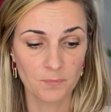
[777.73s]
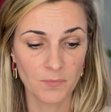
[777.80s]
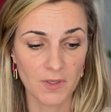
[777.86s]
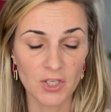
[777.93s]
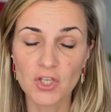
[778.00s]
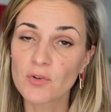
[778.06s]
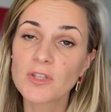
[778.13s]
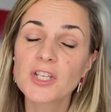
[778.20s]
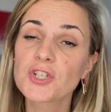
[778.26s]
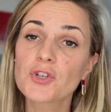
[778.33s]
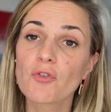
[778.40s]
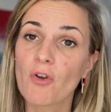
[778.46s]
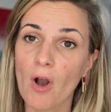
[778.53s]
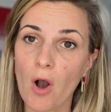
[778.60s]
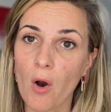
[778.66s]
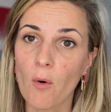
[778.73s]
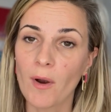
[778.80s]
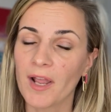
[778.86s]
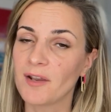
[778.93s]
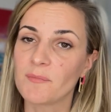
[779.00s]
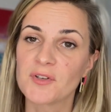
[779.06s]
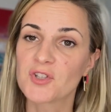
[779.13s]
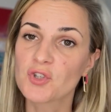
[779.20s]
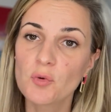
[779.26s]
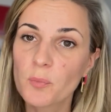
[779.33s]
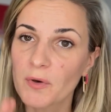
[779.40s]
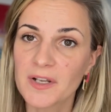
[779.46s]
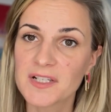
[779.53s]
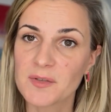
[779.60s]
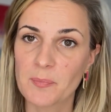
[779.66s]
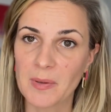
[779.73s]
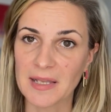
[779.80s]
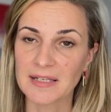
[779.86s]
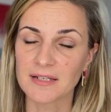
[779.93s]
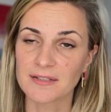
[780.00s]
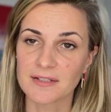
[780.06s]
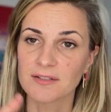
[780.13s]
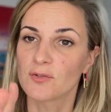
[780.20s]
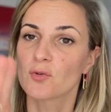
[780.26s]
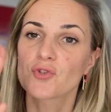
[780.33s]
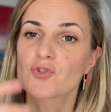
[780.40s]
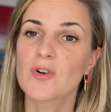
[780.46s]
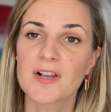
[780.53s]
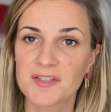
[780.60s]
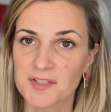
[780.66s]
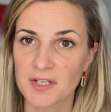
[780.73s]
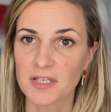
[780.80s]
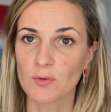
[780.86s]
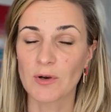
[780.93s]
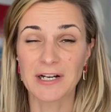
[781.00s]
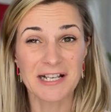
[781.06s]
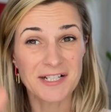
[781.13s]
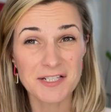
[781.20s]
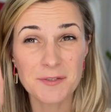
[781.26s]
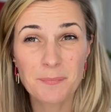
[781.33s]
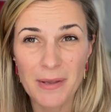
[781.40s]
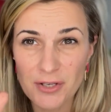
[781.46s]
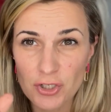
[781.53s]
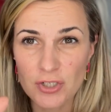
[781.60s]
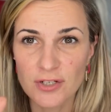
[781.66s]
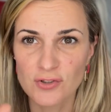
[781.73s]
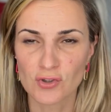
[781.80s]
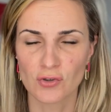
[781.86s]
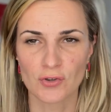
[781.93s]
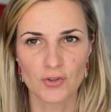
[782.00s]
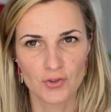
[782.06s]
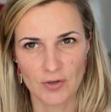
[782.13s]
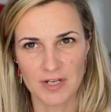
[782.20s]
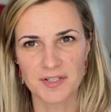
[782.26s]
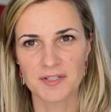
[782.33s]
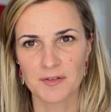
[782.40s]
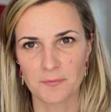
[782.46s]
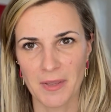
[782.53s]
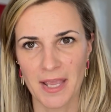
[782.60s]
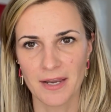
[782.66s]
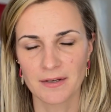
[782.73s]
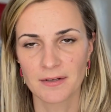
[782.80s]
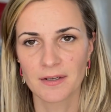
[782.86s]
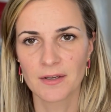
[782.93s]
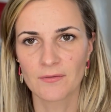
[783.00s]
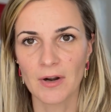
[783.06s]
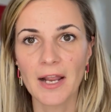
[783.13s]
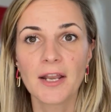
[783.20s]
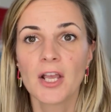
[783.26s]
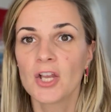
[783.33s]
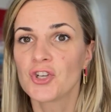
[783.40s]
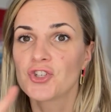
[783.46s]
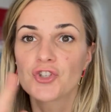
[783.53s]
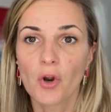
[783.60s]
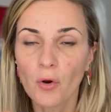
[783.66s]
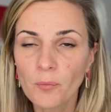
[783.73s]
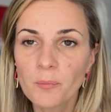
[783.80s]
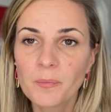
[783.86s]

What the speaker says: you need to go and be super independent and don't trust anyone, especially do not trust a man, right? Don't